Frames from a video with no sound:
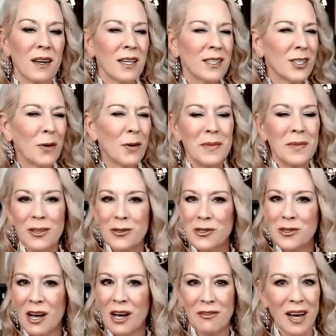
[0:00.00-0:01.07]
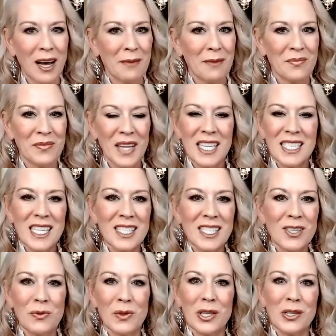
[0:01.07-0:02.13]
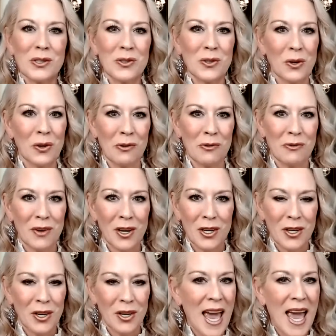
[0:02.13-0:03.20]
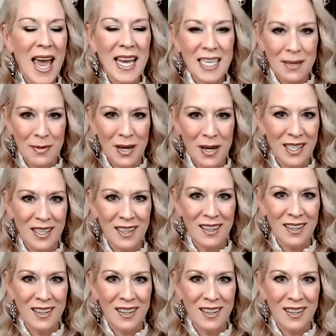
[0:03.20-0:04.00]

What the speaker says: Don't beat yourself up. It doesn't really serve anybody,